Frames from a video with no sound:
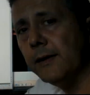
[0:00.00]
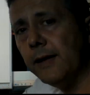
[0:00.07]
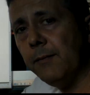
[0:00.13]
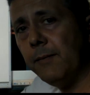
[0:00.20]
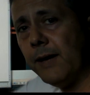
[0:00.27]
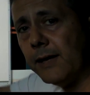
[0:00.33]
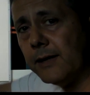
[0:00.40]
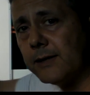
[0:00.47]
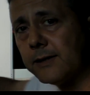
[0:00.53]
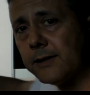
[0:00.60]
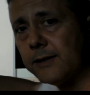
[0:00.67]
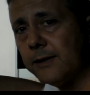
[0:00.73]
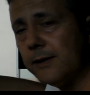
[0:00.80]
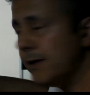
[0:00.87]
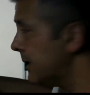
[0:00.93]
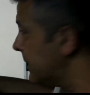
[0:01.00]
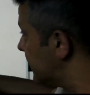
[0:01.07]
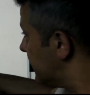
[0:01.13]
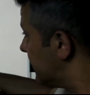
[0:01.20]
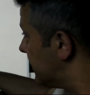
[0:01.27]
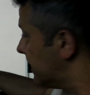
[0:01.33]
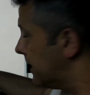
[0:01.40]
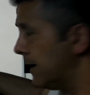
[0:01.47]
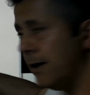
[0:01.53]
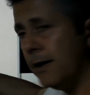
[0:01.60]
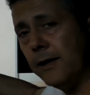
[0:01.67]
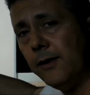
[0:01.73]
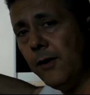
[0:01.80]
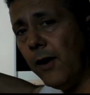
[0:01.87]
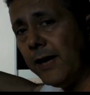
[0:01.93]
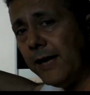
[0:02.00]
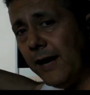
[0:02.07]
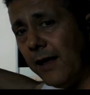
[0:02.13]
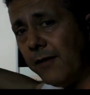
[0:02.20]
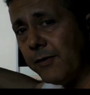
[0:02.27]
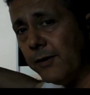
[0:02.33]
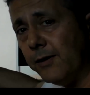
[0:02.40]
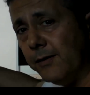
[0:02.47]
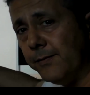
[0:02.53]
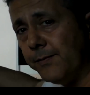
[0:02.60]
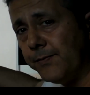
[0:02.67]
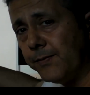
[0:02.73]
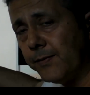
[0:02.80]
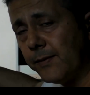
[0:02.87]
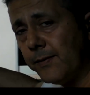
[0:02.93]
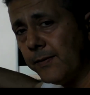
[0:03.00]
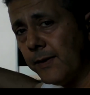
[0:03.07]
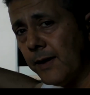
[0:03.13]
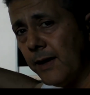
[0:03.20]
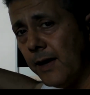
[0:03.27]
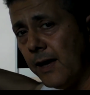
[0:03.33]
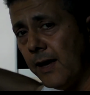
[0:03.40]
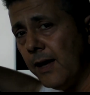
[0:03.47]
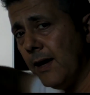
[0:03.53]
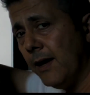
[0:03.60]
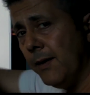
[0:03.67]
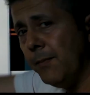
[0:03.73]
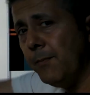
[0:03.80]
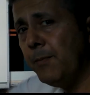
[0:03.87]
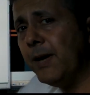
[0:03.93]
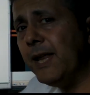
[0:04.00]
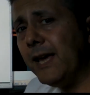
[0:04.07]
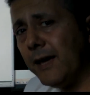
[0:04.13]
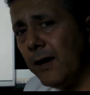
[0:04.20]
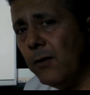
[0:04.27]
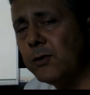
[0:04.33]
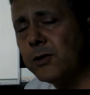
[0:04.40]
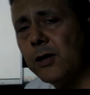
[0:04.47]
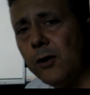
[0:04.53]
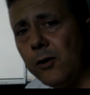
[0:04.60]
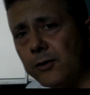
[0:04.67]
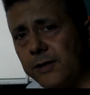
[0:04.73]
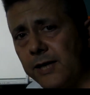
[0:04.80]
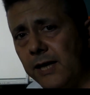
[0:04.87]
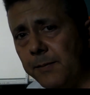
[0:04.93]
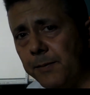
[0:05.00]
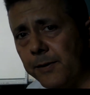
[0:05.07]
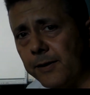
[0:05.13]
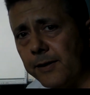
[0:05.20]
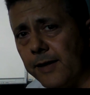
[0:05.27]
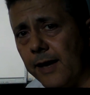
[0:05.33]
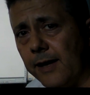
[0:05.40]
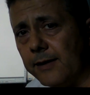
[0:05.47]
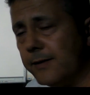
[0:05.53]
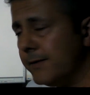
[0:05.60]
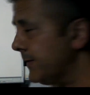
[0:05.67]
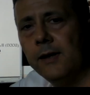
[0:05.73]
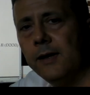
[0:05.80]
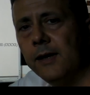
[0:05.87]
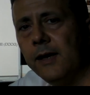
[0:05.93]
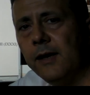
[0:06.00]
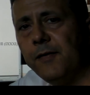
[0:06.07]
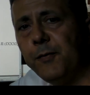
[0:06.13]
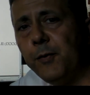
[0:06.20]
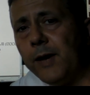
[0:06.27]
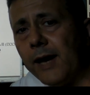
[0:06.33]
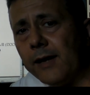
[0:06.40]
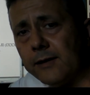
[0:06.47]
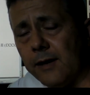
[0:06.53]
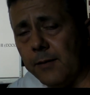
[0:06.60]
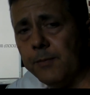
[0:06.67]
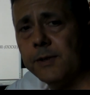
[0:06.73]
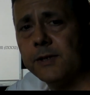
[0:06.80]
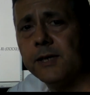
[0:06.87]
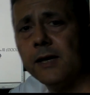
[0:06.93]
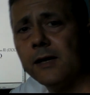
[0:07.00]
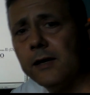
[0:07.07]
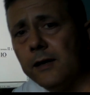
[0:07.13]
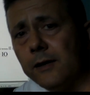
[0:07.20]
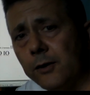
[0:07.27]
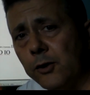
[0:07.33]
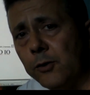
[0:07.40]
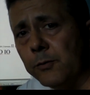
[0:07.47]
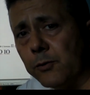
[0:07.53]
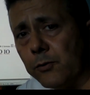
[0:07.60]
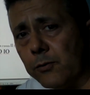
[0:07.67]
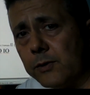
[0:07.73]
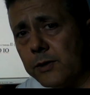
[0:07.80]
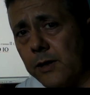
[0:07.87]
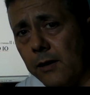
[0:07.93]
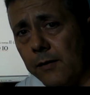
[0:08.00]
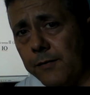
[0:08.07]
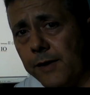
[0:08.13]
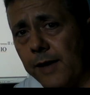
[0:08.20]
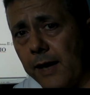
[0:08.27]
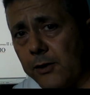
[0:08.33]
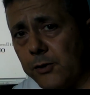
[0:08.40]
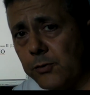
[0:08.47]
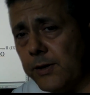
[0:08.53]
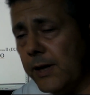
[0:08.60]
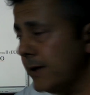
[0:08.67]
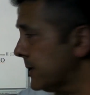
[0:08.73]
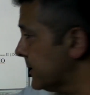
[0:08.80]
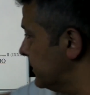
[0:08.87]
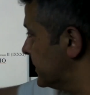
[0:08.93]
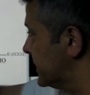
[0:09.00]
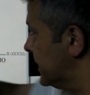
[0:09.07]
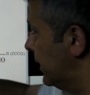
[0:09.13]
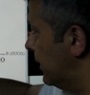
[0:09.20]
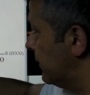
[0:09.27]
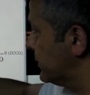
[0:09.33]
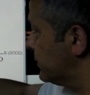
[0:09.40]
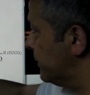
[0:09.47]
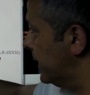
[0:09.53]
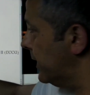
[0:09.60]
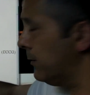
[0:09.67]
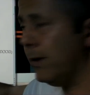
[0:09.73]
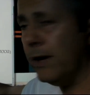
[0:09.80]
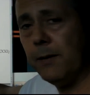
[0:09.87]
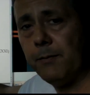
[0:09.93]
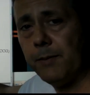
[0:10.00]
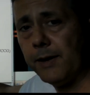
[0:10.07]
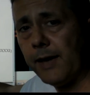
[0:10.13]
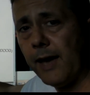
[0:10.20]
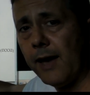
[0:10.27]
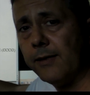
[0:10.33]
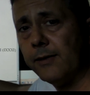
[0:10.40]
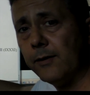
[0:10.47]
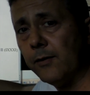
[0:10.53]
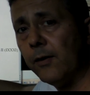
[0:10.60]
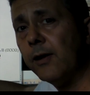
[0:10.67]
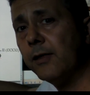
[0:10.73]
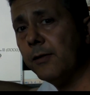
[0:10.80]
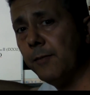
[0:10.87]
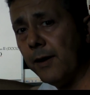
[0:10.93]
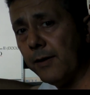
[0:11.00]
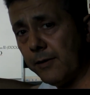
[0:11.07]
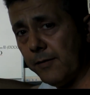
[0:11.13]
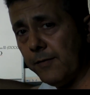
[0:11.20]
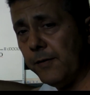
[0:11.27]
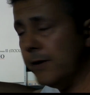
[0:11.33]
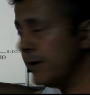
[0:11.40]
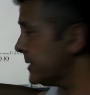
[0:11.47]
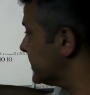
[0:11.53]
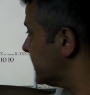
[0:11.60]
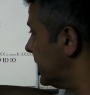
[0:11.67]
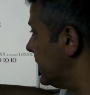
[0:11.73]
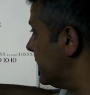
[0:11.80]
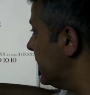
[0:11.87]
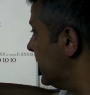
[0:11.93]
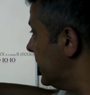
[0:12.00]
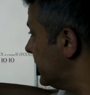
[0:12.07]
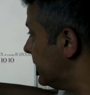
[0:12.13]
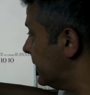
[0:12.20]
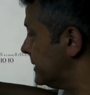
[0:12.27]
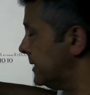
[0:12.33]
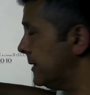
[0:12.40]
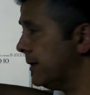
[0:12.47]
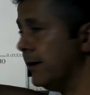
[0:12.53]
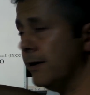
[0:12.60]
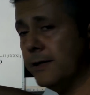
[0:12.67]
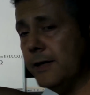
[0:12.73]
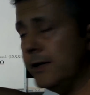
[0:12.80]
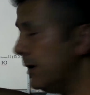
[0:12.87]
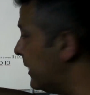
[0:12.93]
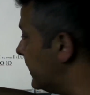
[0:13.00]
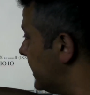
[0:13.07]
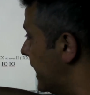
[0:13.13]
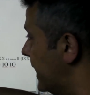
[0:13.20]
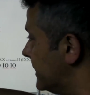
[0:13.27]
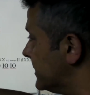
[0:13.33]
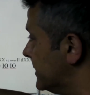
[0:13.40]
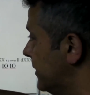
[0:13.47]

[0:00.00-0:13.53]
That makes 9/11. But it goes a lot deeper than that. If we add up the singular numerals of the actual dates themselves, when it began, the 9th month, the first day, 1939, as